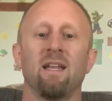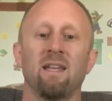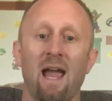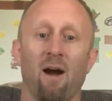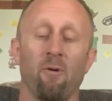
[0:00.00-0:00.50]

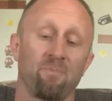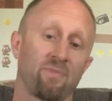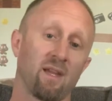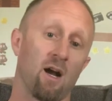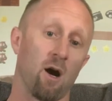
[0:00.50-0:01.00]
Now,
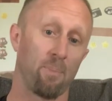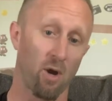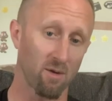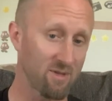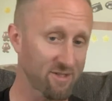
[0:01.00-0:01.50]

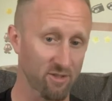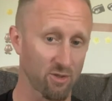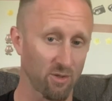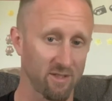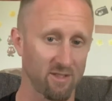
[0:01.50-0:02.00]
Apartments are a
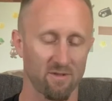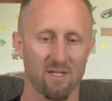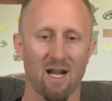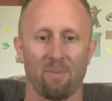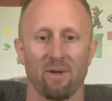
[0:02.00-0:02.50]
totally
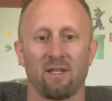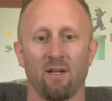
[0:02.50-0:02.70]
different topic.